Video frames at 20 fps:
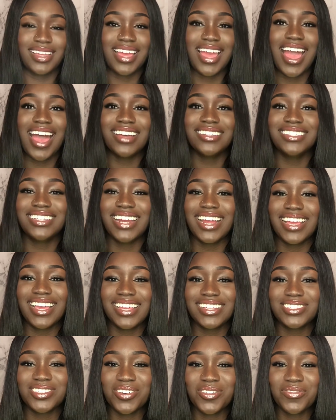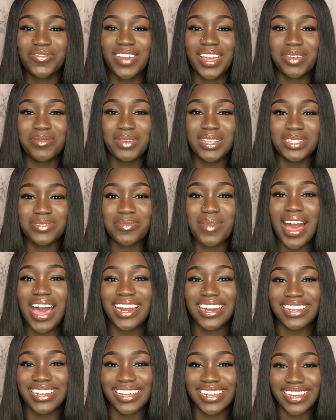How did I get so famous
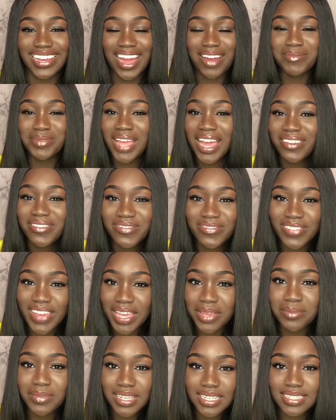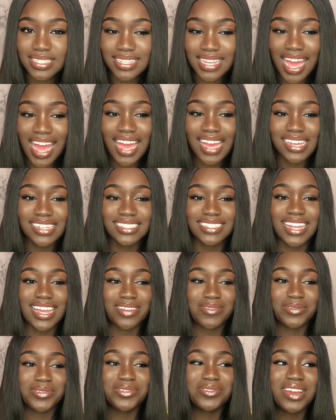modeling? I'm not famous, guys.
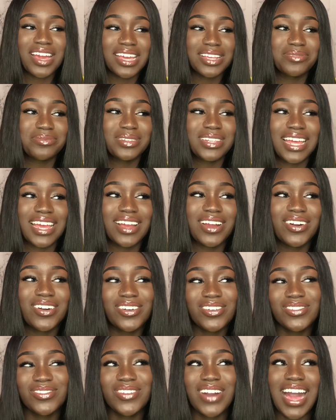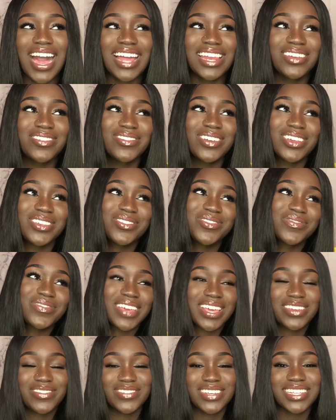Like, when you guys be like, oh, you Hollywood, you
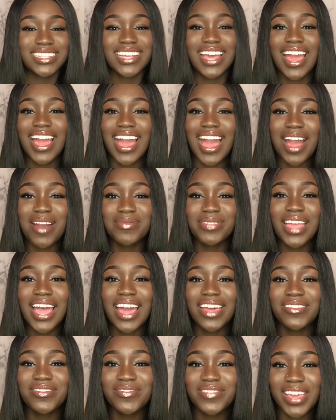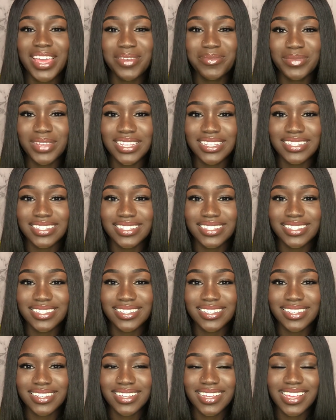famous. I'm not
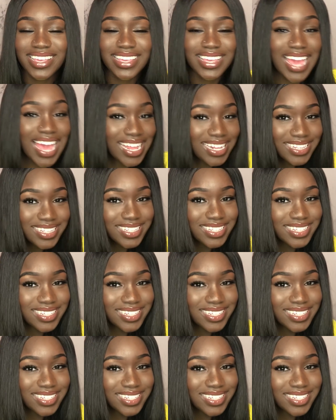famous yet.